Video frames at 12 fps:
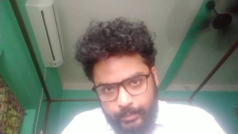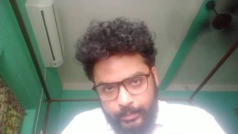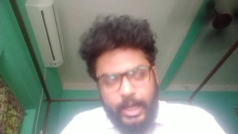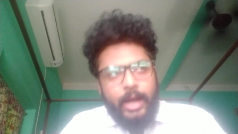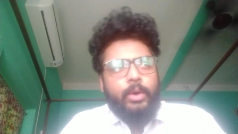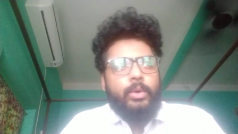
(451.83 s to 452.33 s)

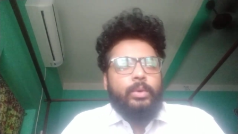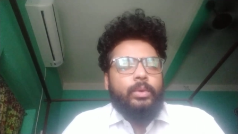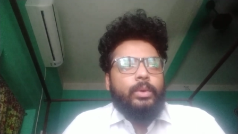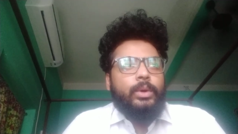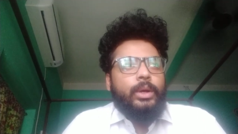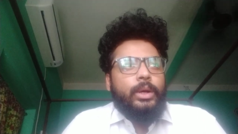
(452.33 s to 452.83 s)
Now,
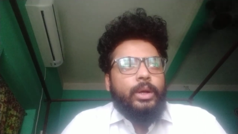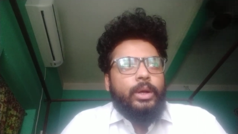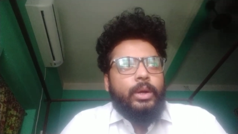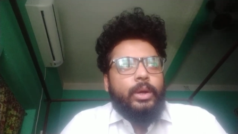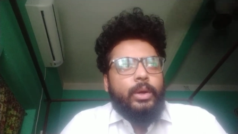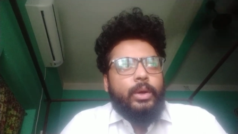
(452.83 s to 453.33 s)

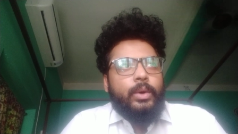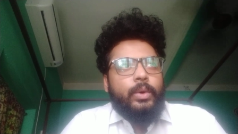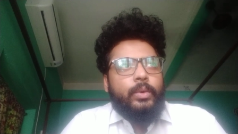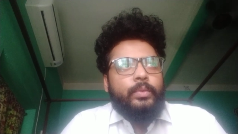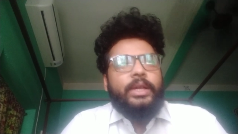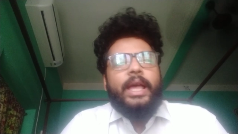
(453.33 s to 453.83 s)

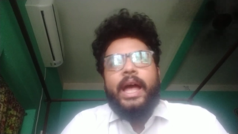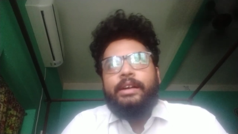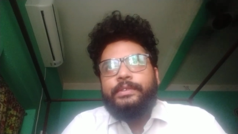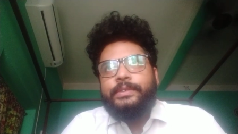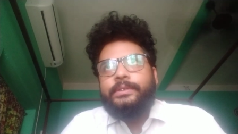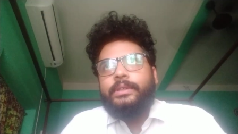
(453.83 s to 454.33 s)
we
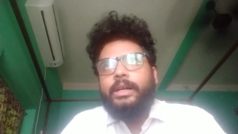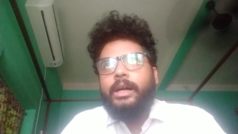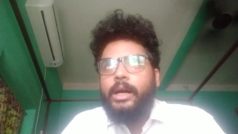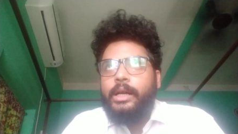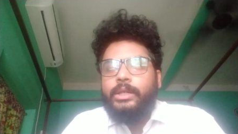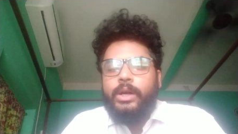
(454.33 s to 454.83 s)
have
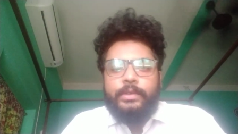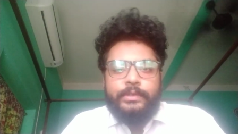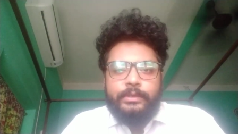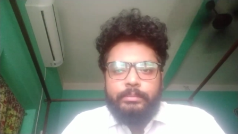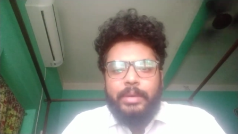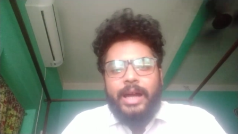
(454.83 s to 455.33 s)
heard
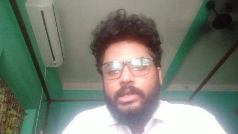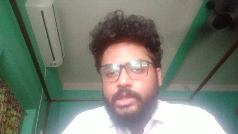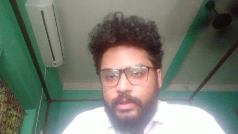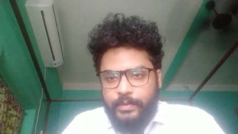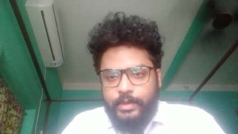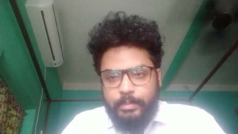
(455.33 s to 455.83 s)
of
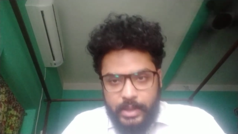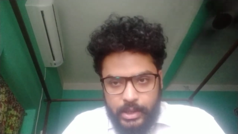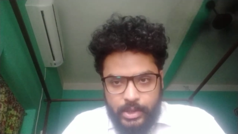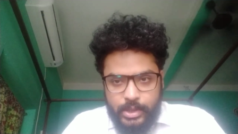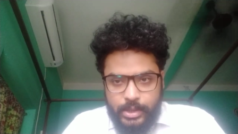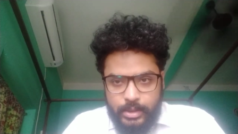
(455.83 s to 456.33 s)
parts of
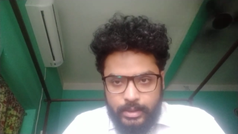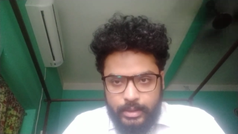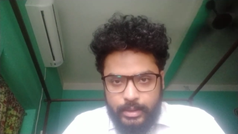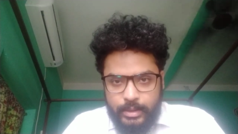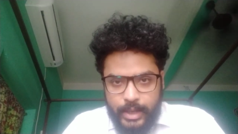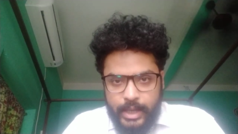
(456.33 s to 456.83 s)
speech,
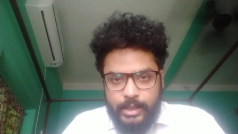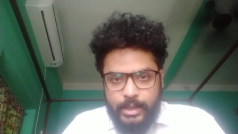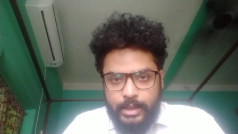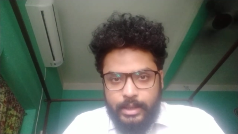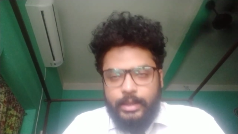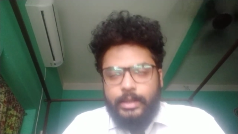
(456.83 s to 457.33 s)
right?